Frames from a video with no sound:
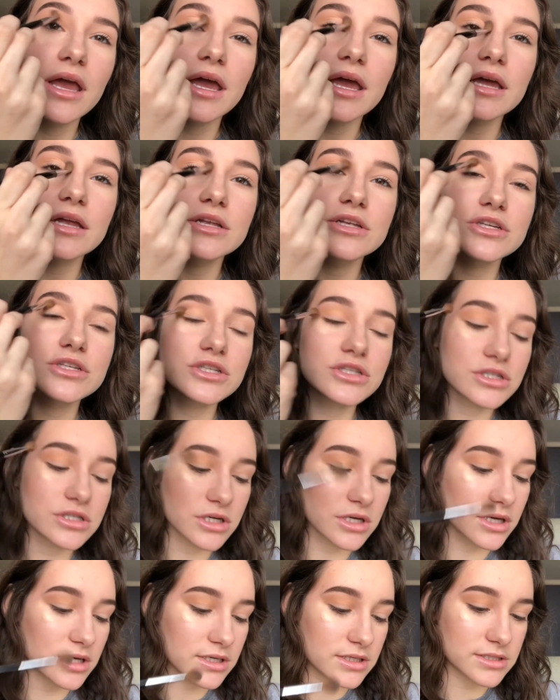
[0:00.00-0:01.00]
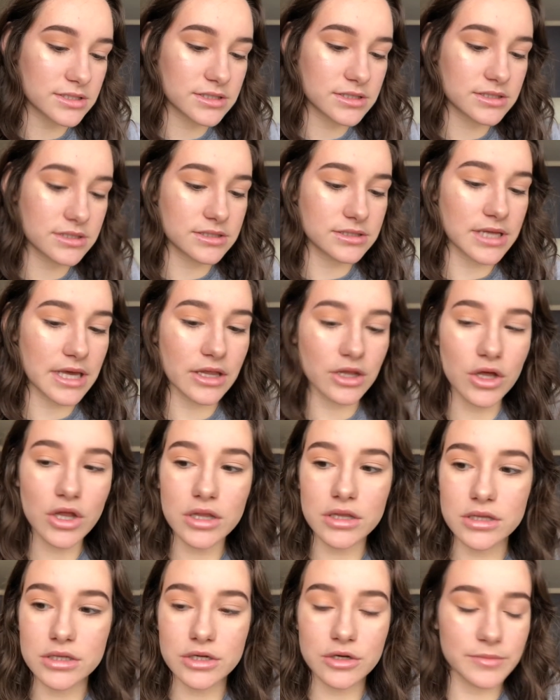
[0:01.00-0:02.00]
It's just they look a
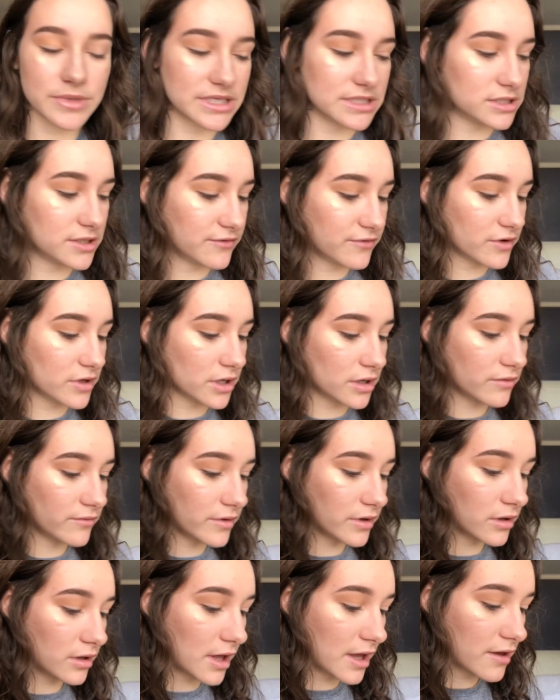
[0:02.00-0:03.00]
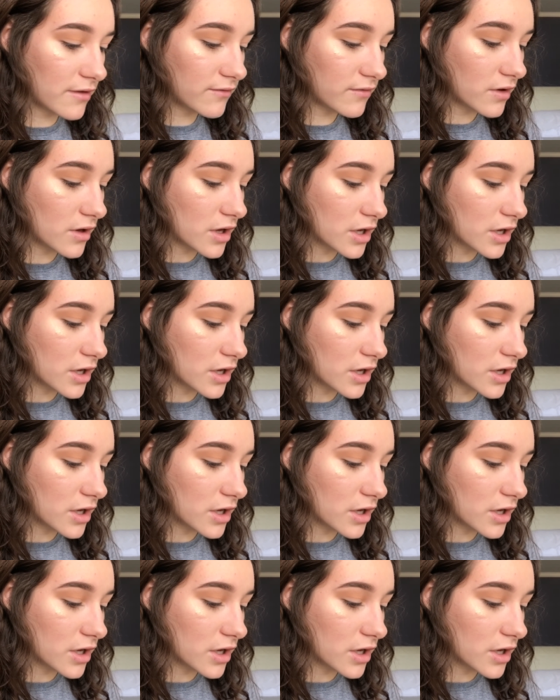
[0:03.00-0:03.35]
little bit different in real life.